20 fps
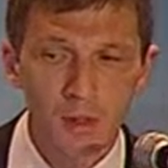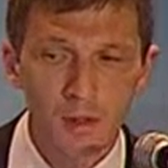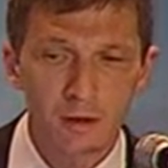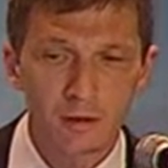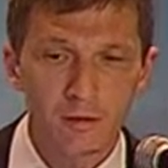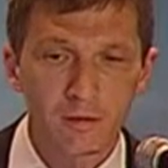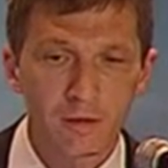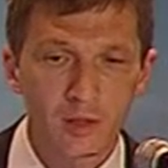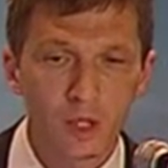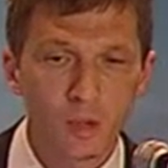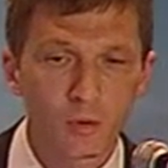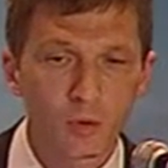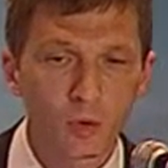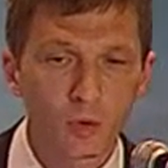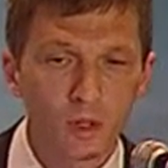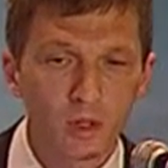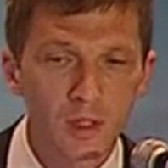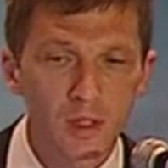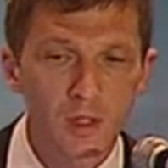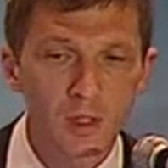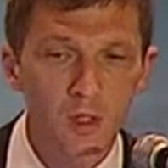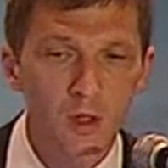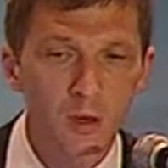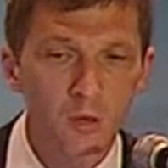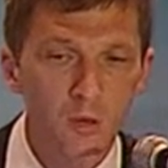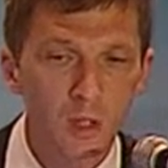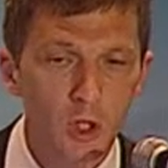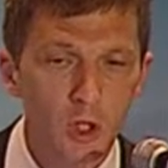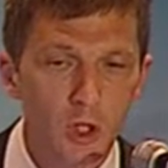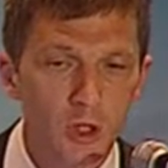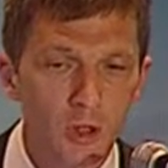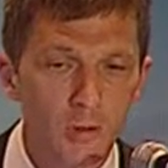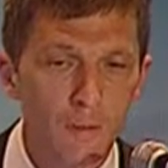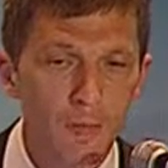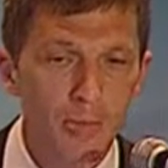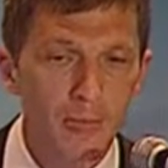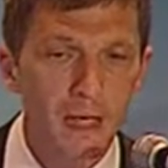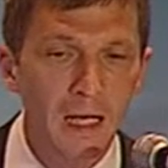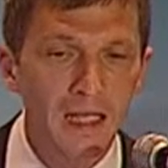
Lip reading: functions. Now we want